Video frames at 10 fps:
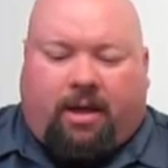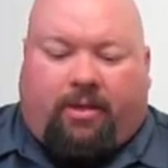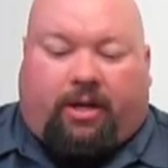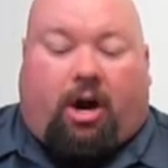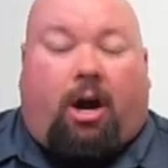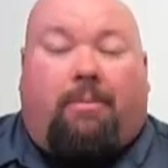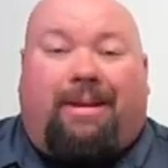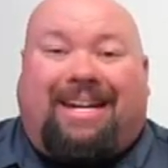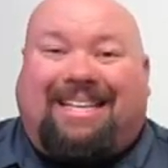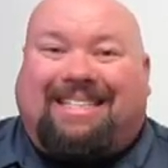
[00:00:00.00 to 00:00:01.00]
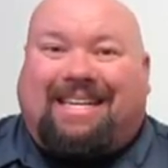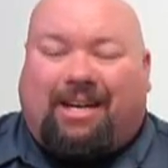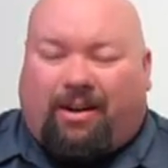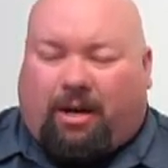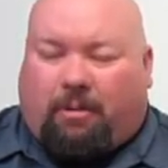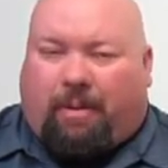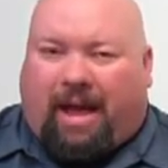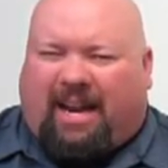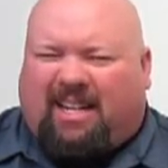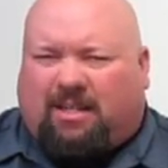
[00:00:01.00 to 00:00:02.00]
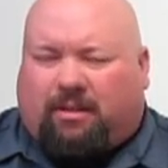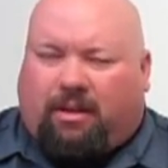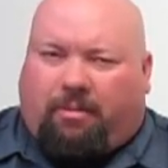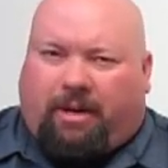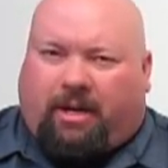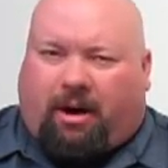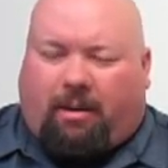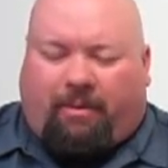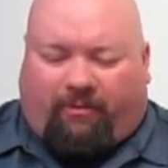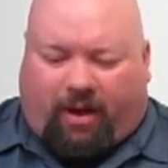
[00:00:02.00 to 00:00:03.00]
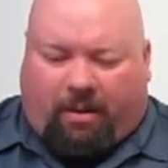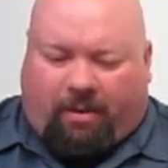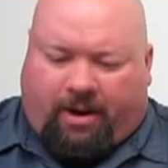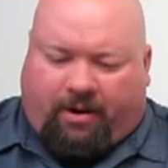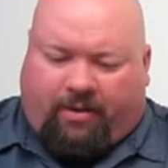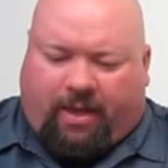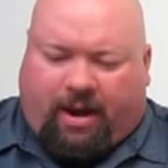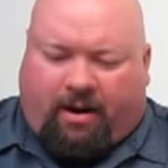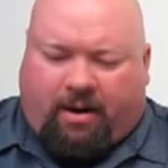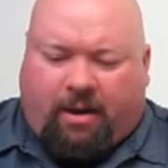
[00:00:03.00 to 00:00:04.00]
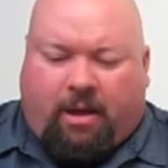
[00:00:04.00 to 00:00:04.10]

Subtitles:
The carbon interior package, a little bit of carbon fiber here and there,